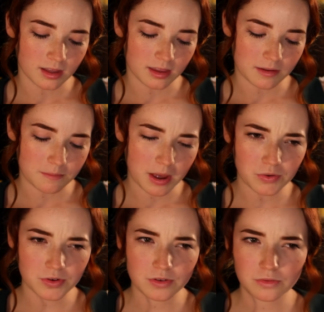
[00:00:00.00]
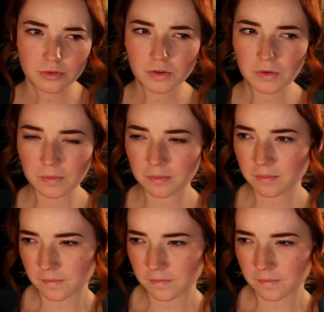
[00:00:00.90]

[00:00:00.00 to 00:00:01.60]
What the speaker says: And the mountain room,